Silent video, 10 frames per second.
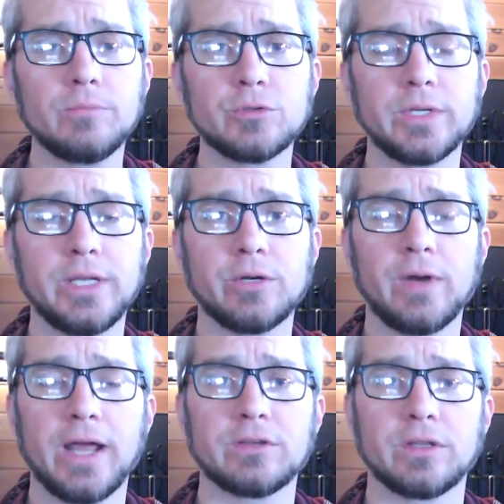to
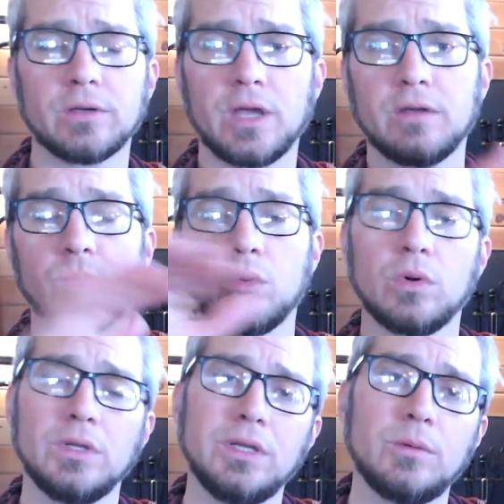interact on the kind of
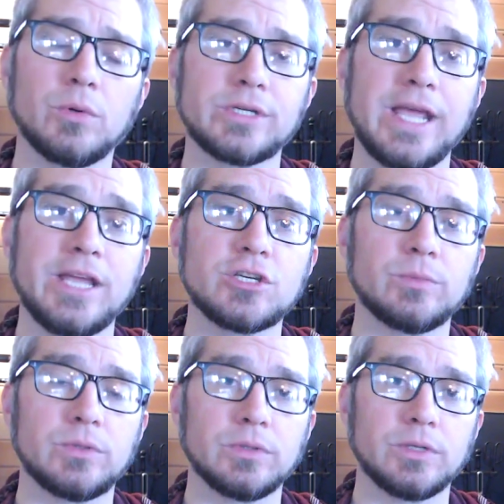a little more
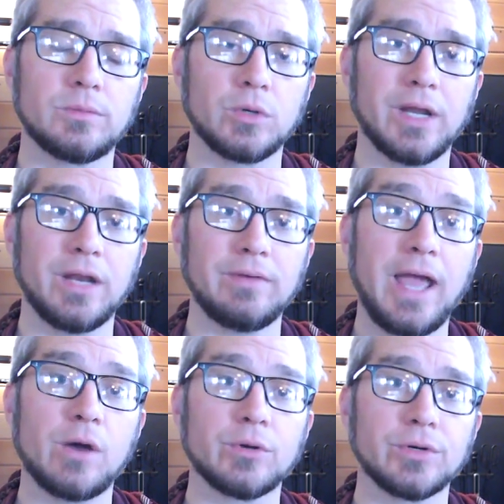tangible, a little more kind of
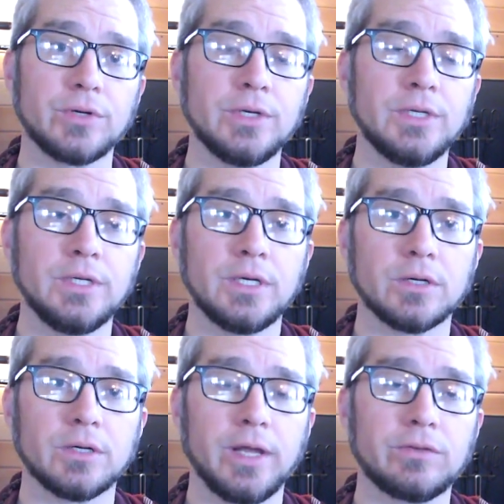outer
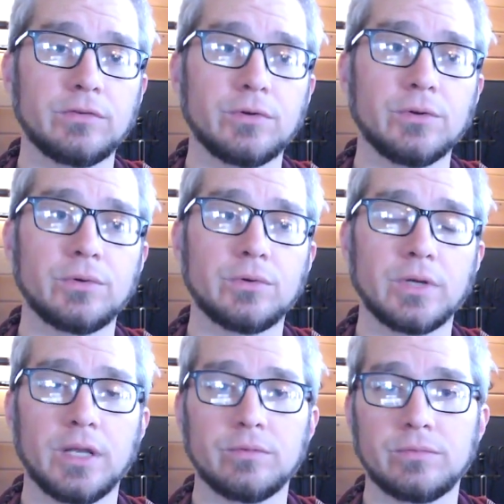or external
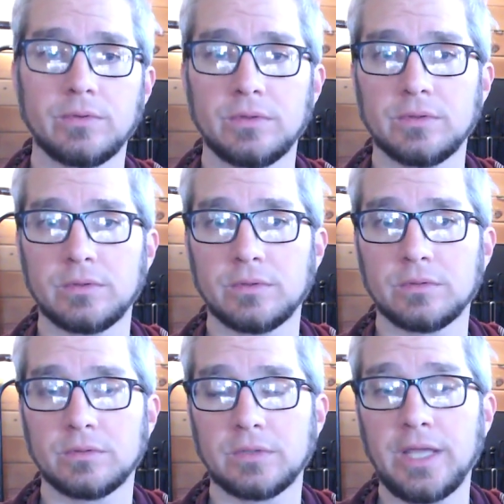kind of
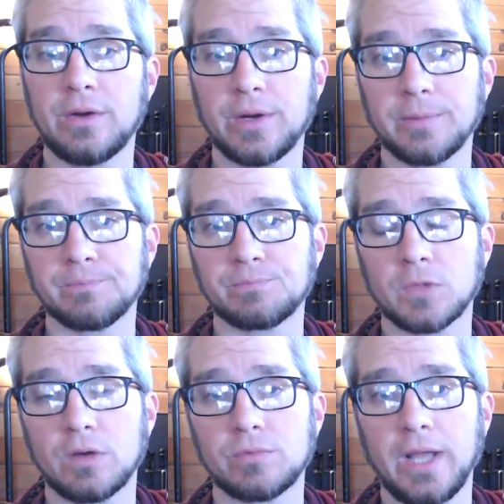layering
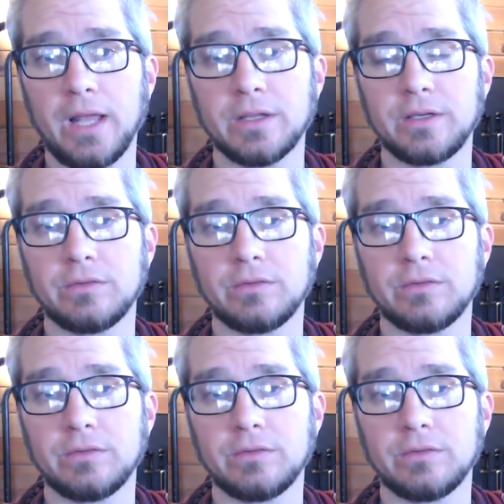of reality.